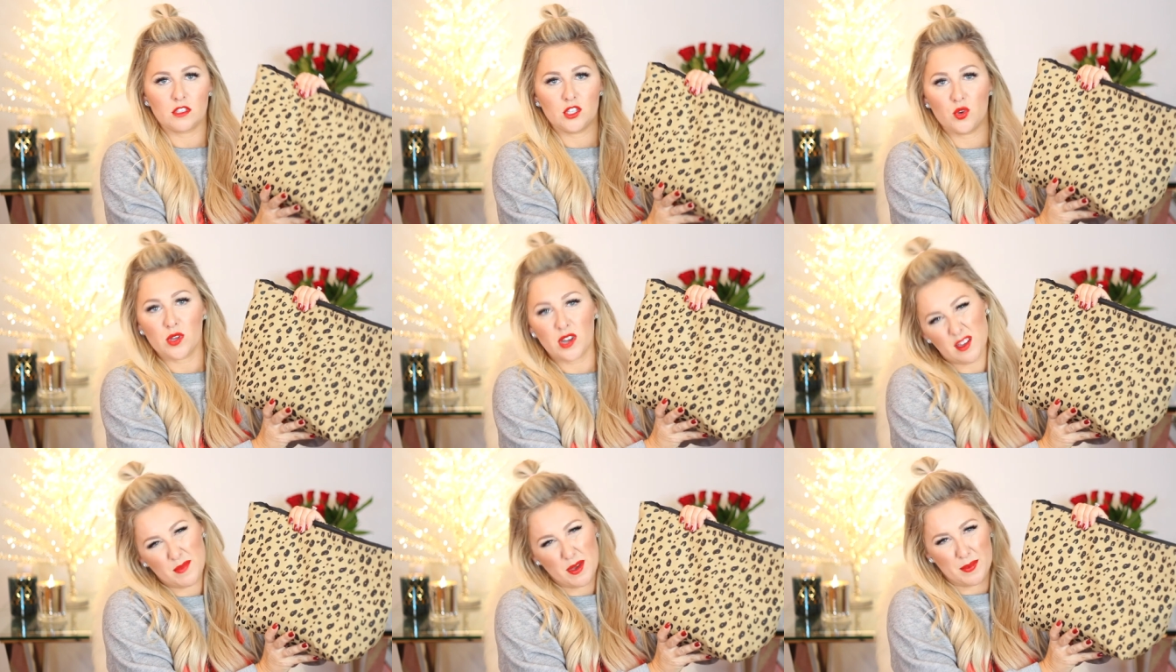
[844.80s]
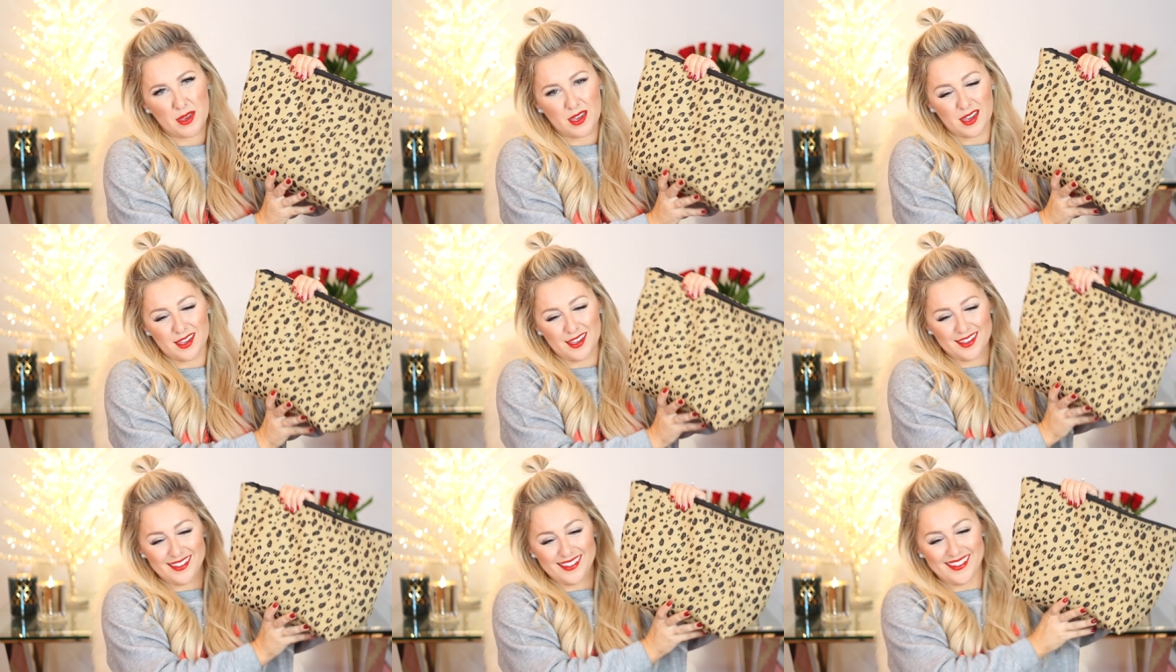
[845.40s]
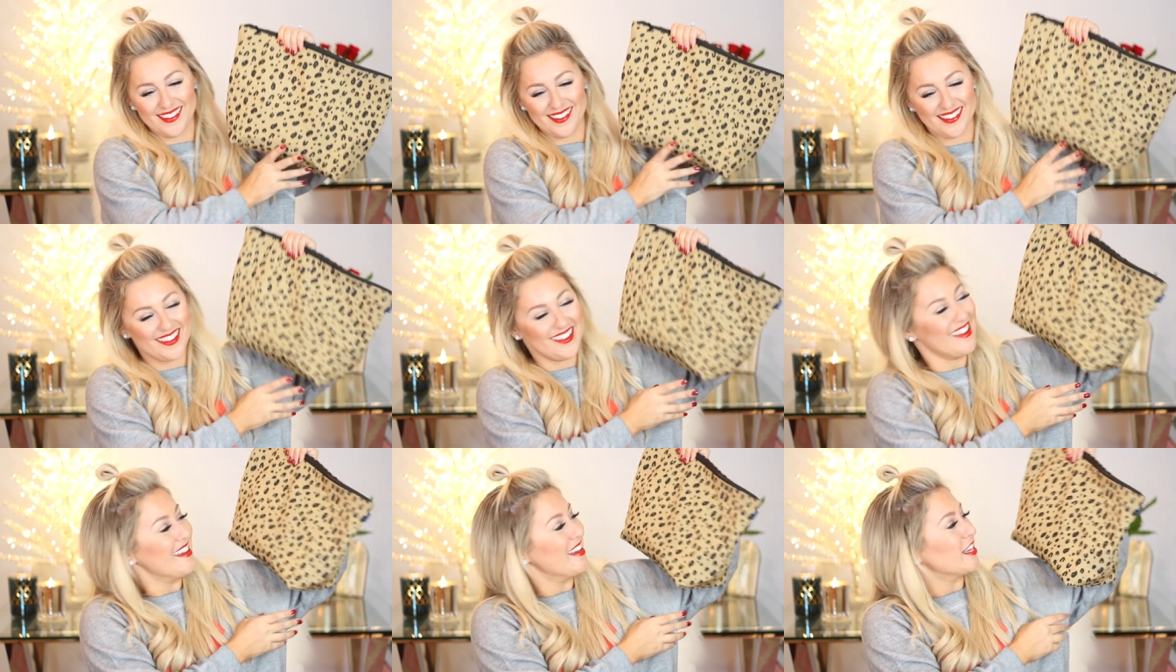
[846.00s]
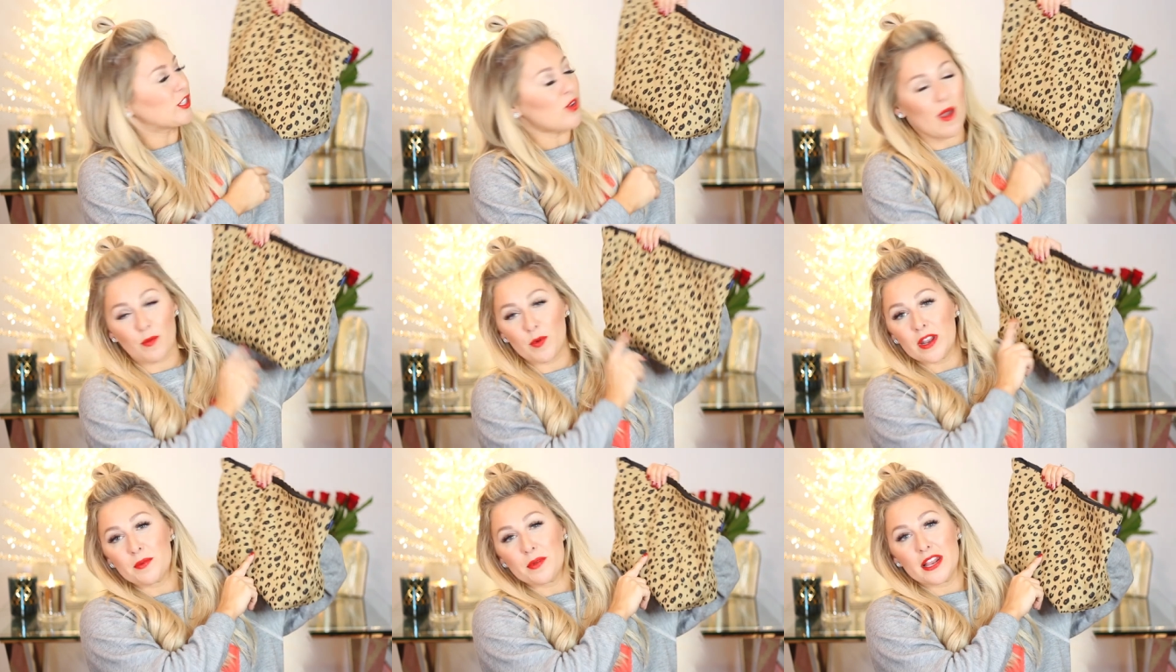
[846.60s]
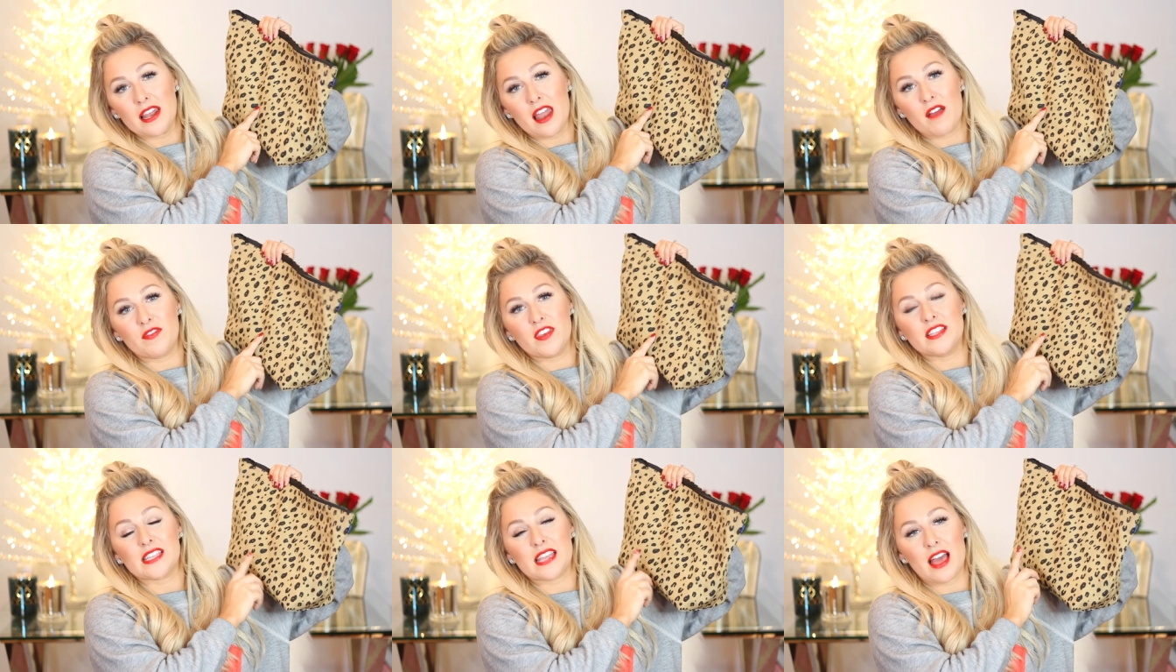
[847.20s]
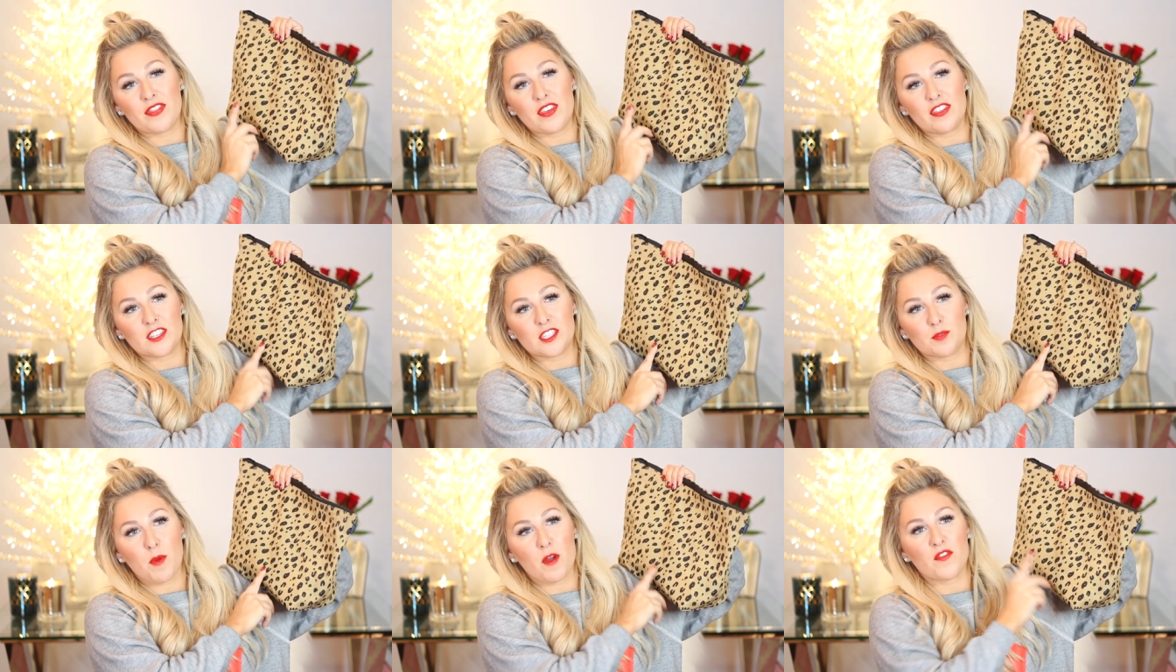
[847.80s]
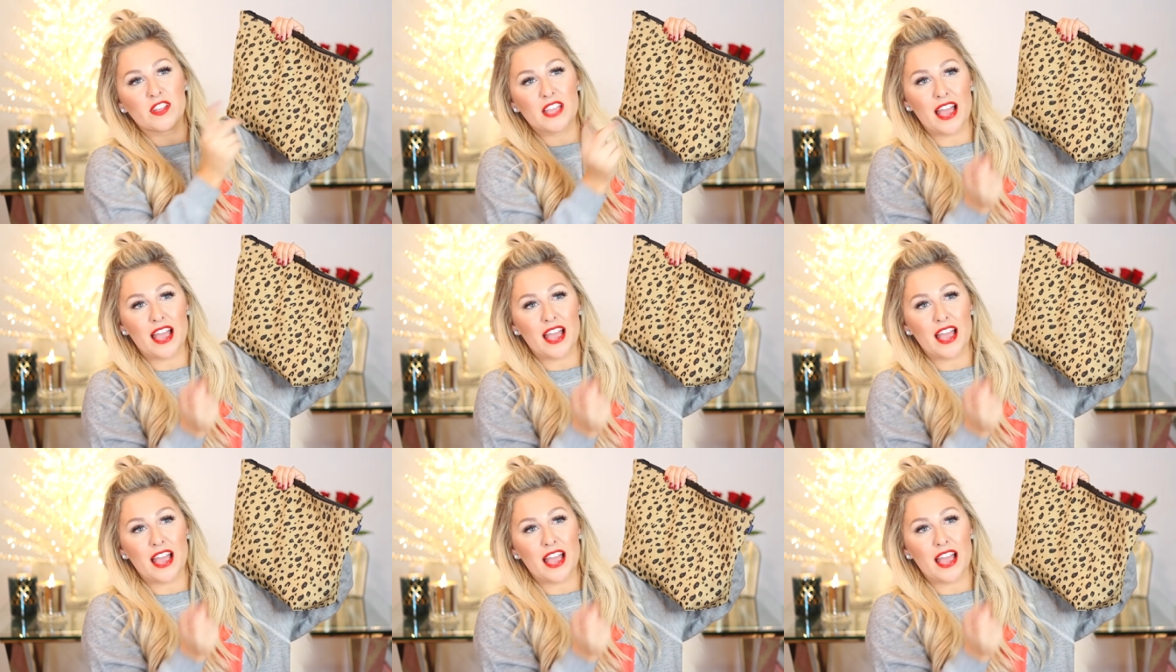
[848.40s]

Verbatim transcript: you can have my bag. So I really, really love these and I think this is perfect.